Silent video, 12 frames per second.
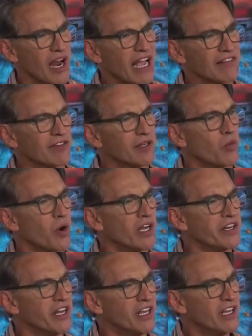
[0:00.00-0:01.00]

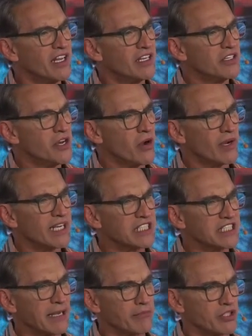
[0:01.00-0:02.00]
everyone, no
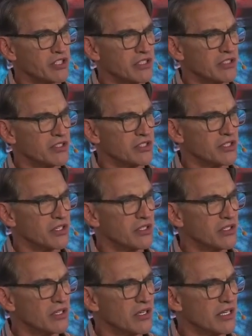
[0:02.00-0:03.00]
exceptions
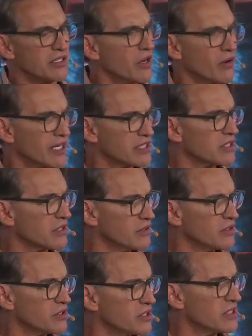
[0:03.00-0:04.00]
and no
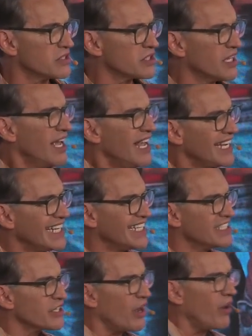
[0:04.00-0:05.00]
exclusions. It
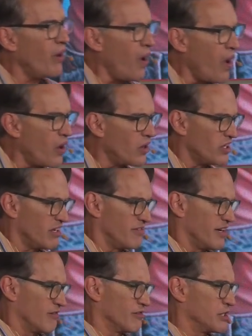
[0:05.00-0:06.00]
is all of
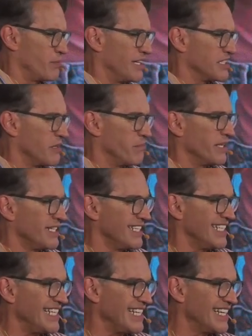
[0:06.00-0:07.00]
our
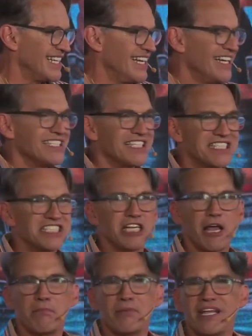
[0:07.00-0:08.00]
responsibility to
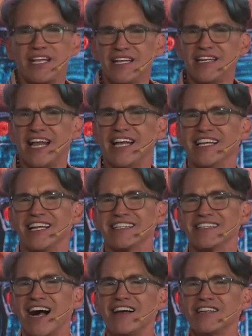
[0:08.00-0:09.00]
step in and
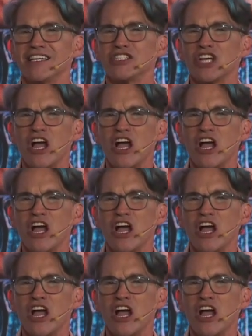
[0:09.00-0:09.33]
acknowledge